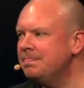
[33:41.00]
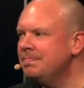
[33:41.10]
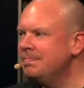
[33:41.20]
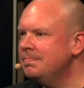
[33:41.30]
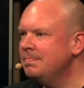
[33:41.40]

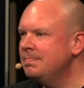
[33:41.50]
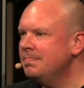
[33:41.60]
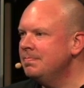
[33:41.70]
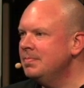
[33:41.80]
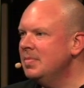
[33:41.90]

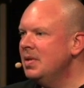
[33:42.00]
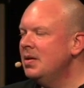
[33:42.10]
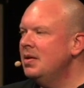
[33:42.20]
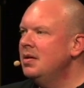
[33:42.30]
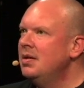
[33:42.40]

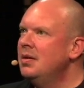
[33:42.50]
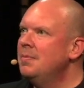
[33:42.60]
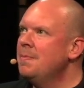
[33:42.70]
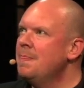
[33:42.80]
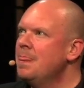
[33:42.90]
(silence)